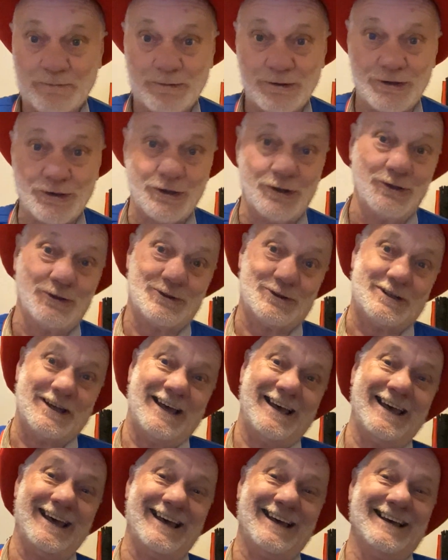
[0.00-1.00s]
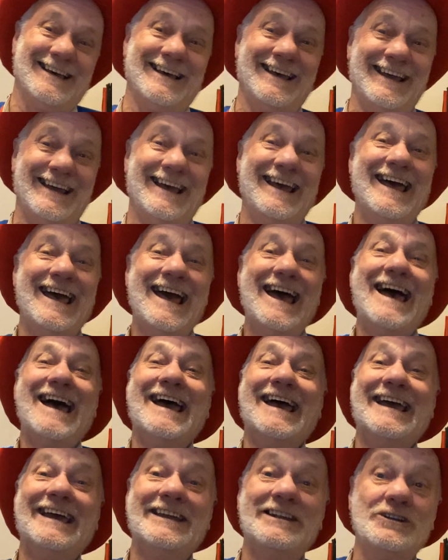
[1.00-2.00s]
produced
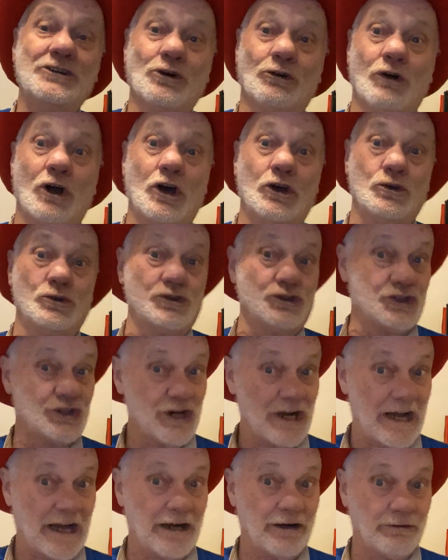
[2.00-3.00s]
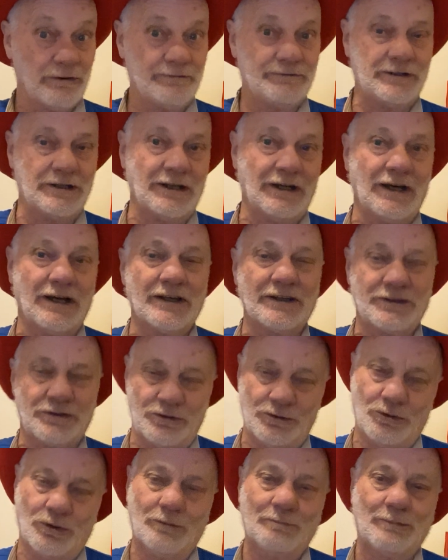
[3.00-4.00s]
in your own jar if you like
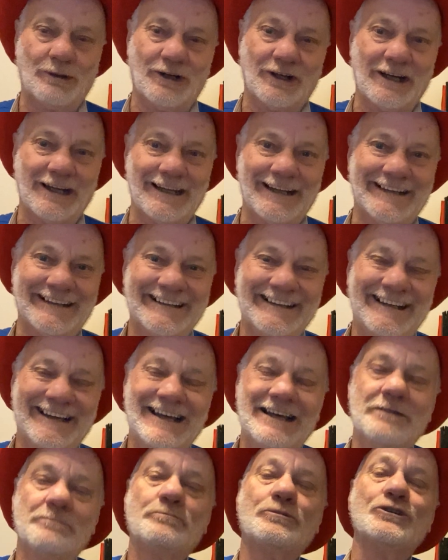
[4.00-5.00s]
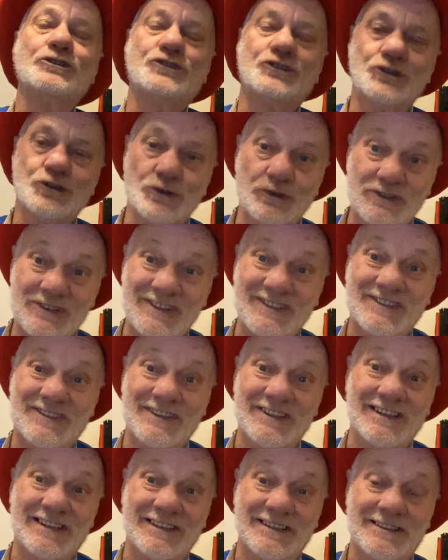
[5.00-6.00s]
your body produces
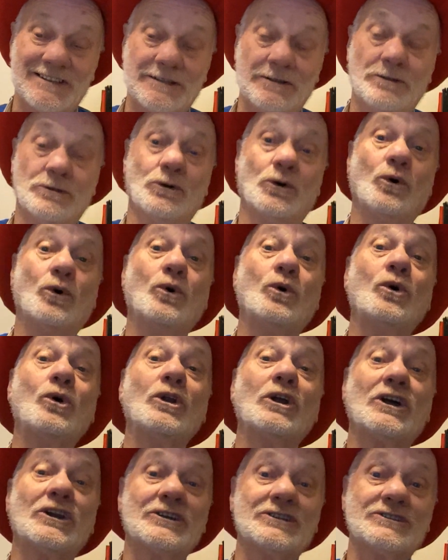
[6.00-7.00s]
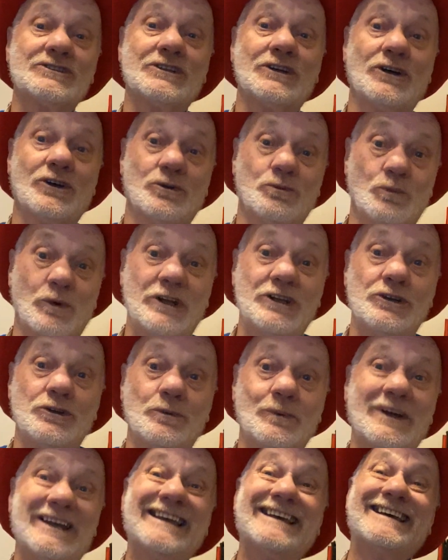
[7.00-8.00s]
these all on its own when you
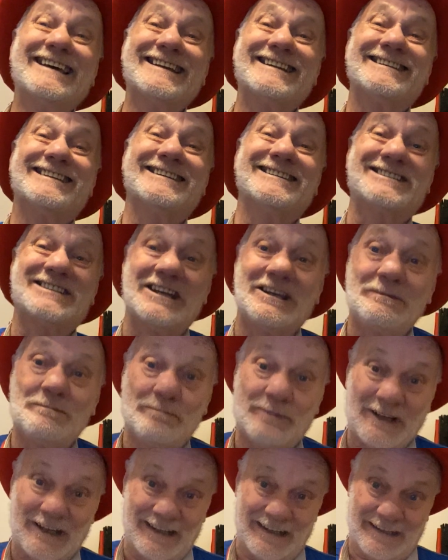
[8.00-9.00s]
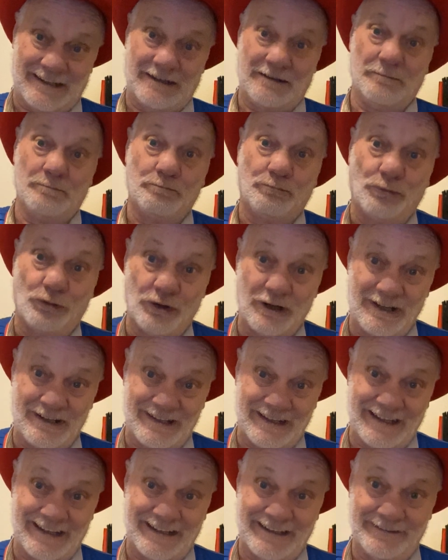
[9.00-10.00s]
we get the deep
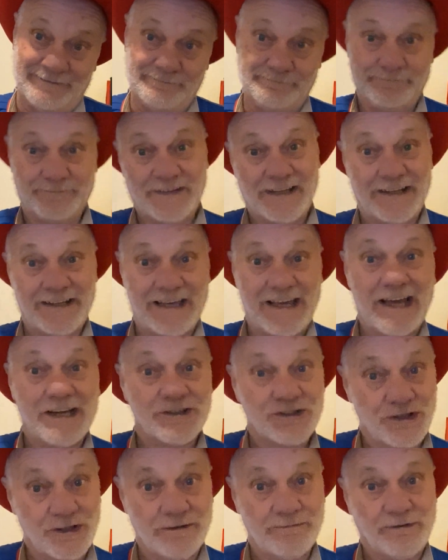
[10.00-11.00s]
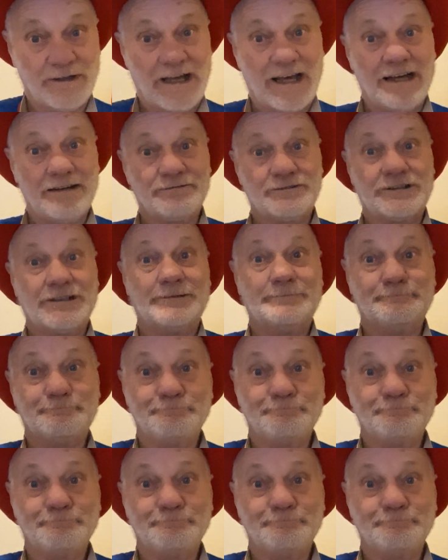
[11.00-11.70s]
breathing and the action of laughter